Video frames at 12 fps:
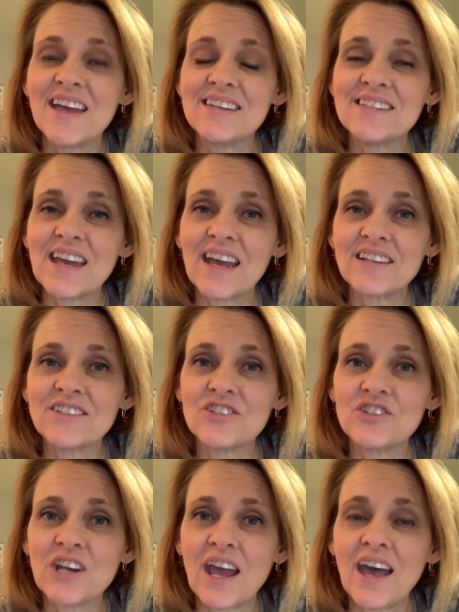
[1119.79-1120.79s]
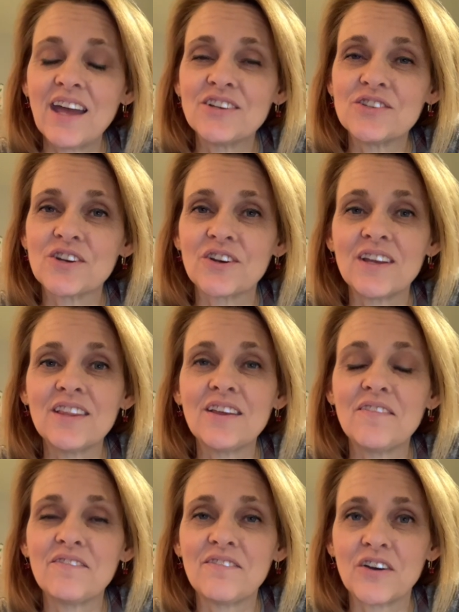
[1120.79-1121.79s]
text chat during
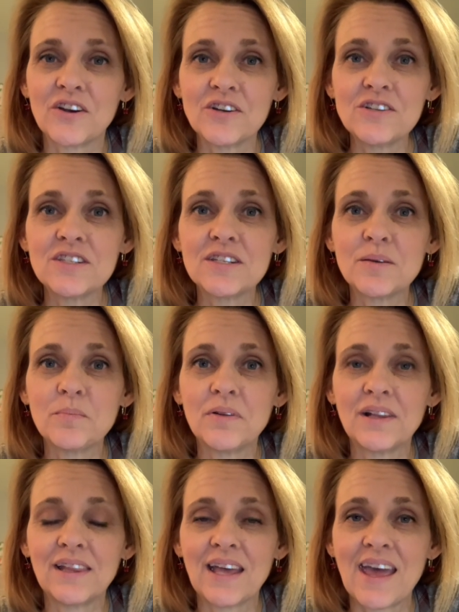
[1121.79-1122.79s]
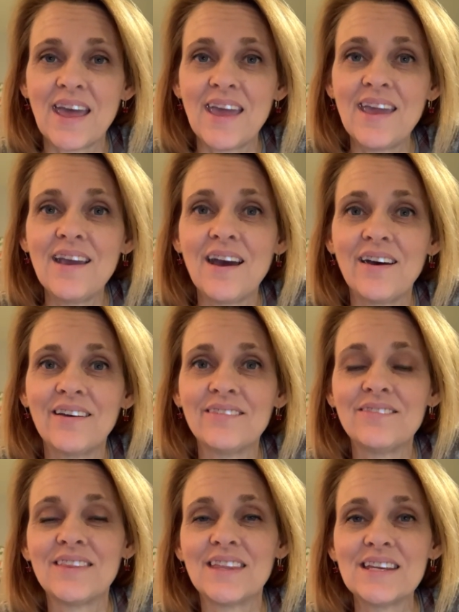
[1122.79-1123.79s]
the first play
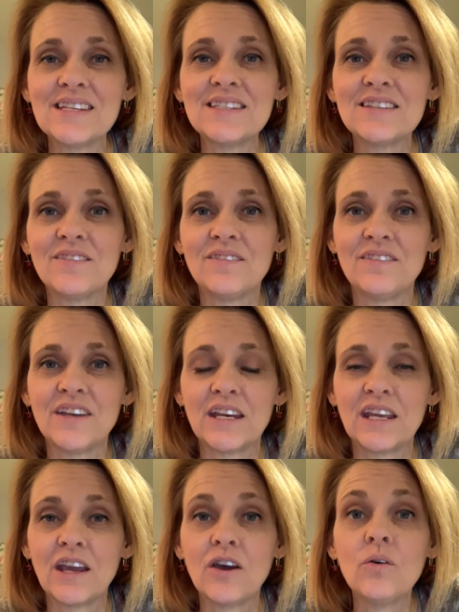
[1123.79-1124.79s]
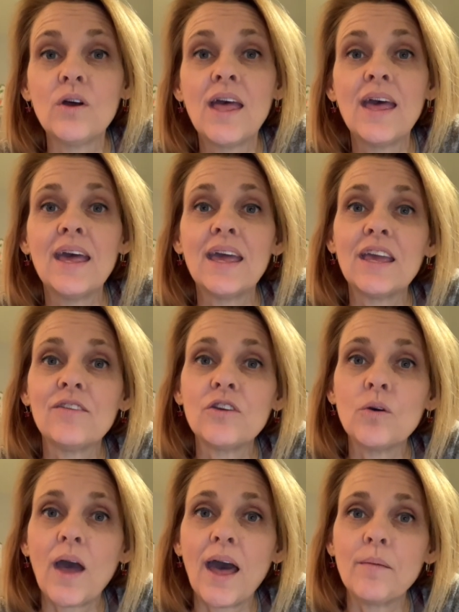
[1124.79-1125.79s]
of this video.
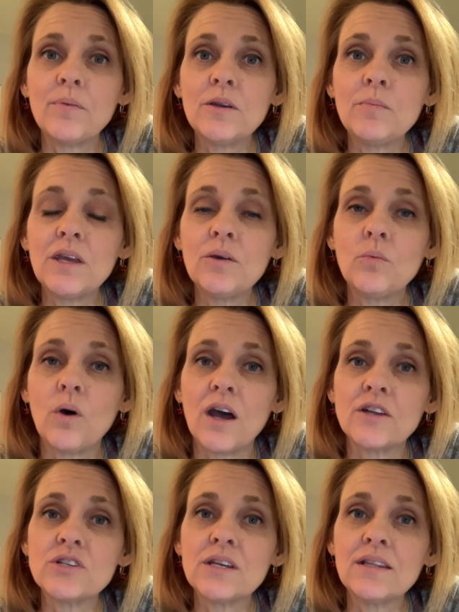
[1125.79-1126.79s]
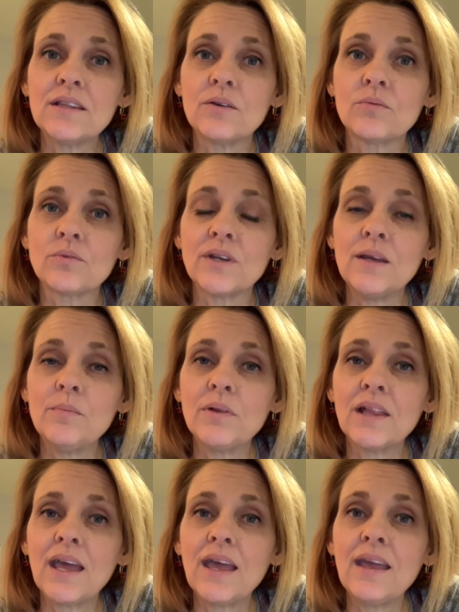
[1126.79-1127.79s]
If you happen to be watching the
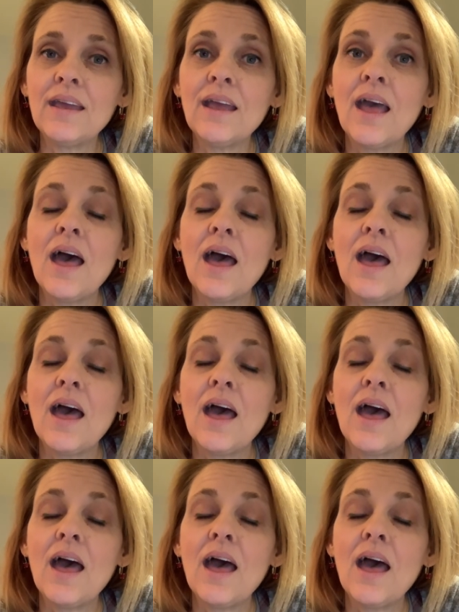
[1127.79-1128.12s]
replay,